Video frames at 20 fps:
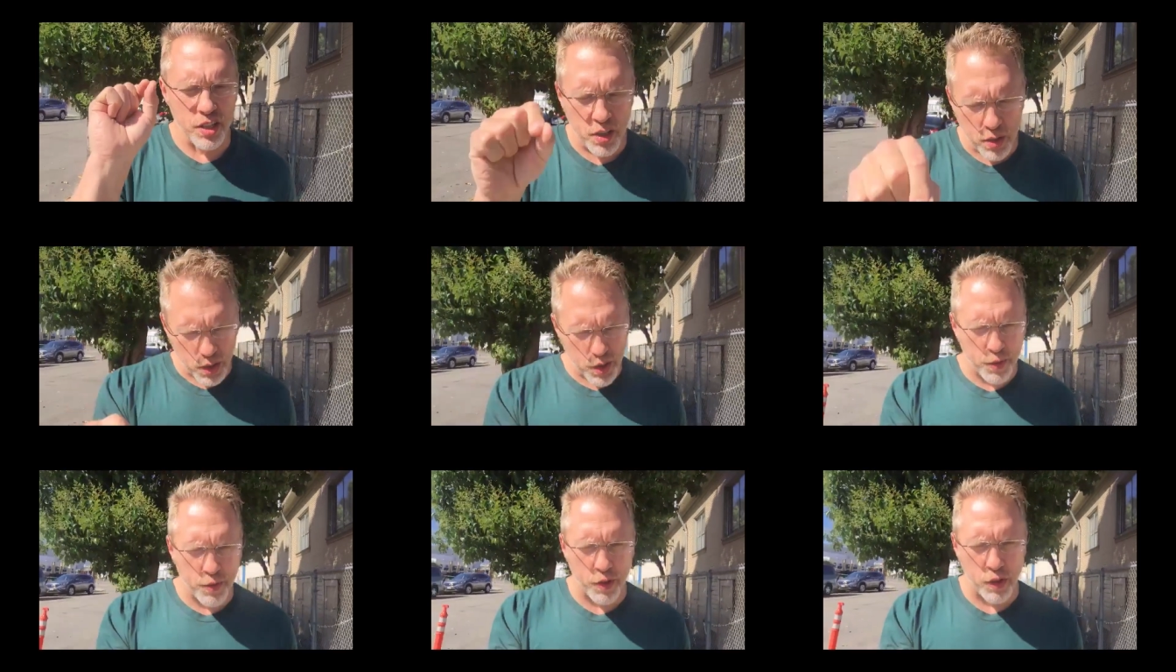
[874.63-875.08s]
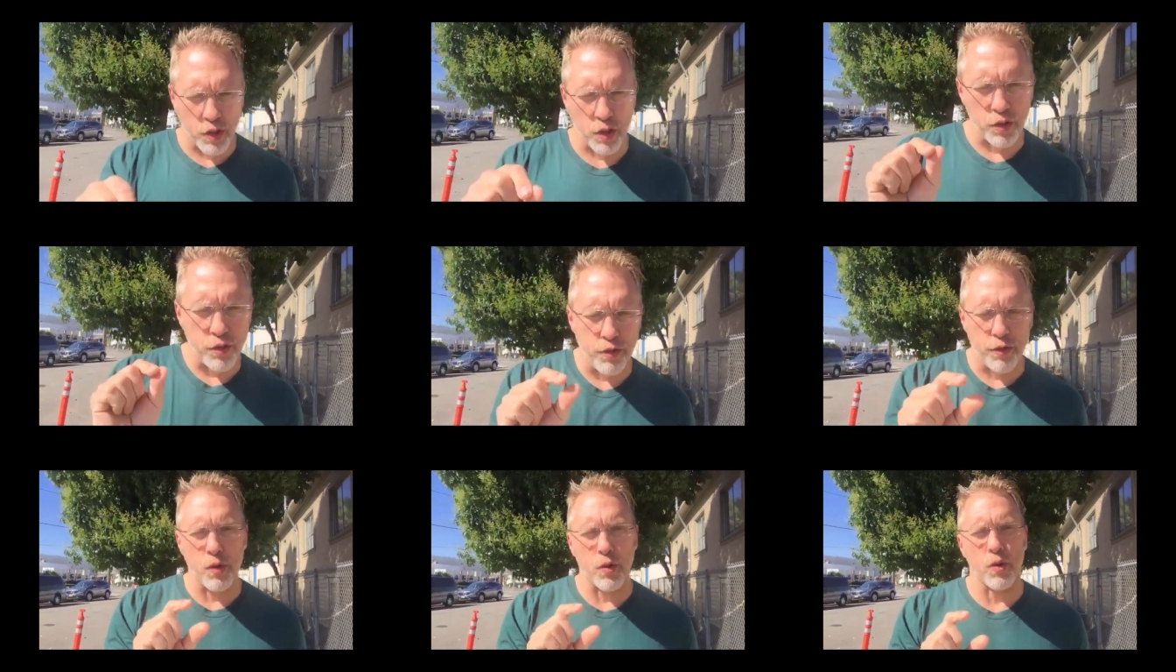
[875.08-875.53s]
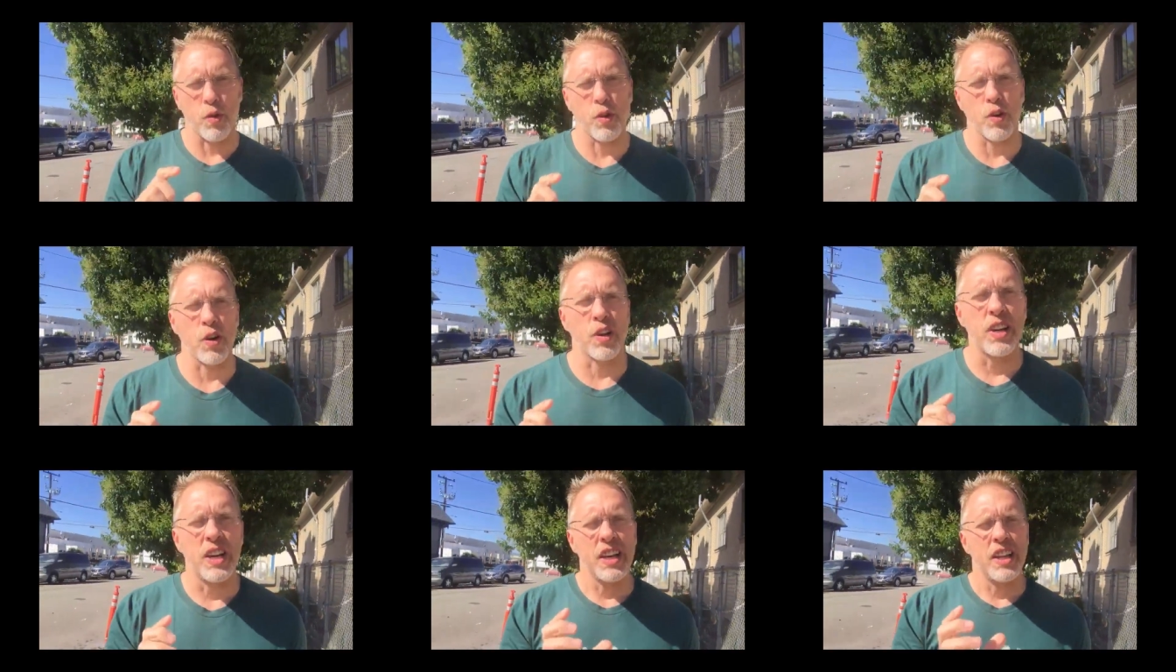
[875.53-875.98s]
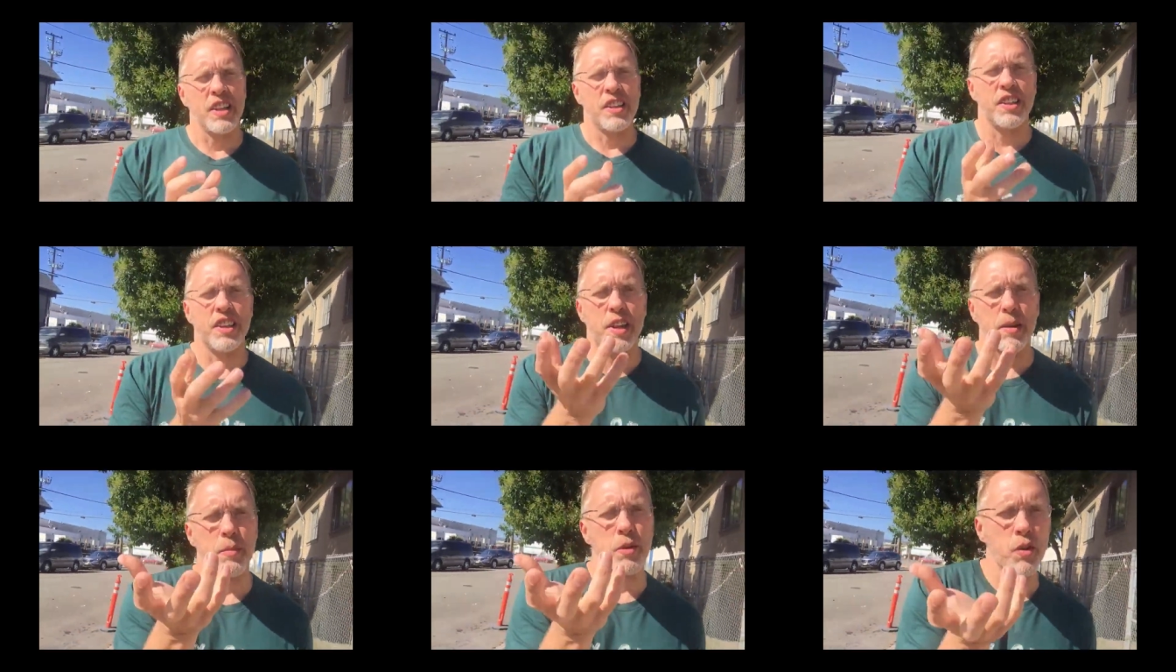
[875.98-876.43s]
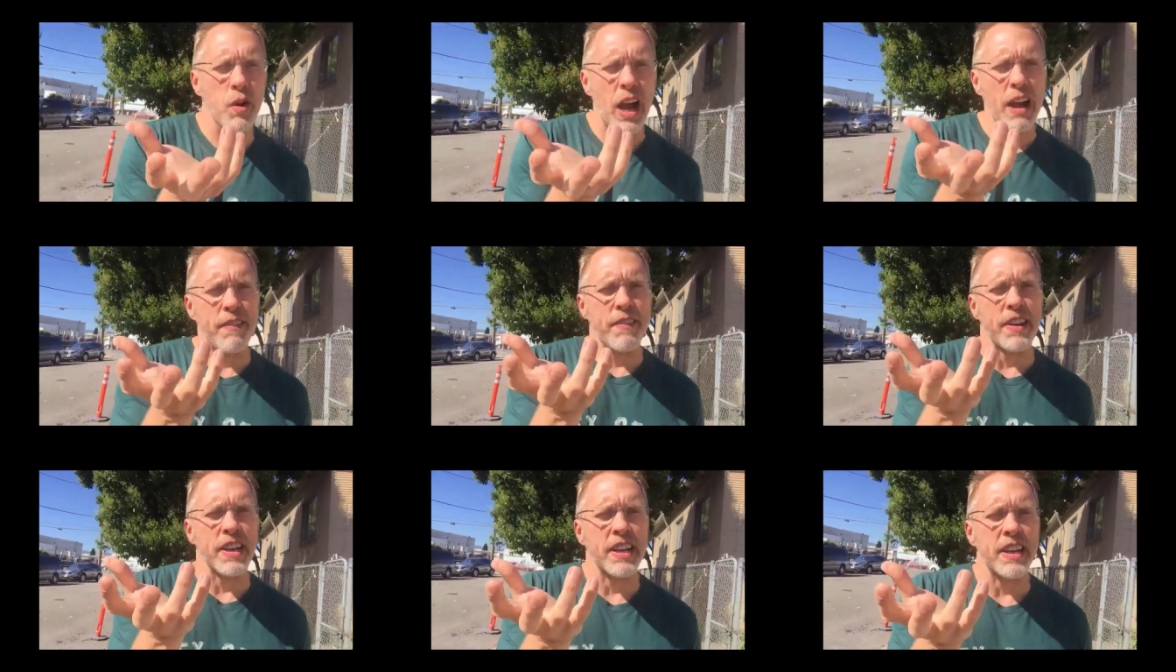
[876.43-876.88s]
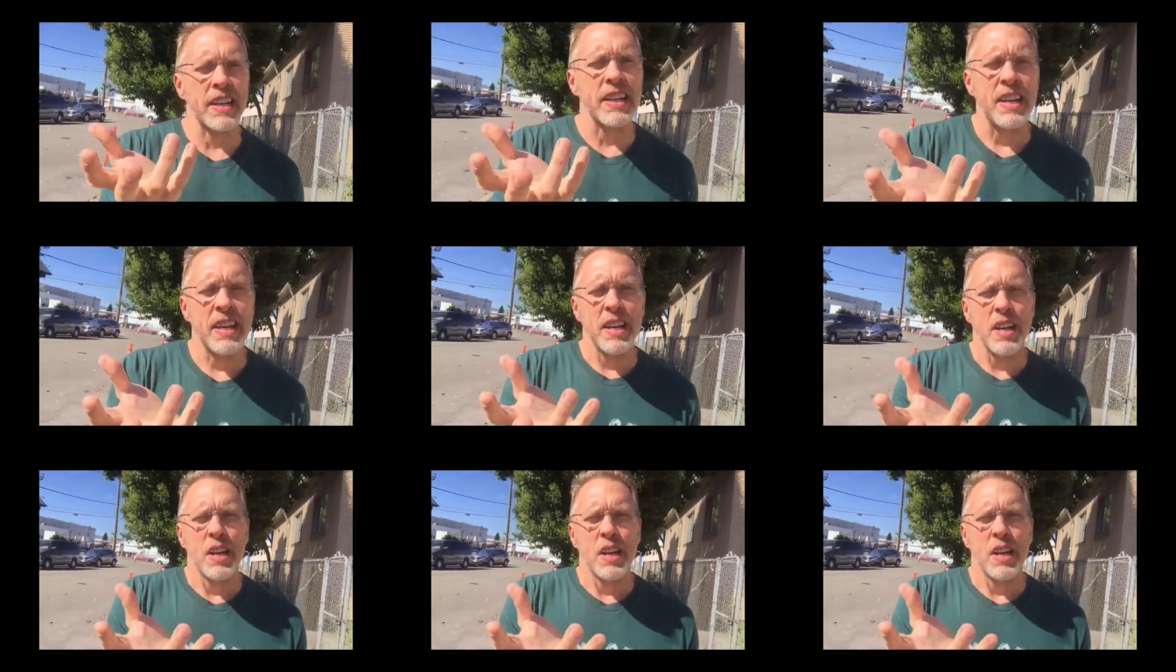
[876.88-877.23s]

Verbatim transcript: useful for the demographic,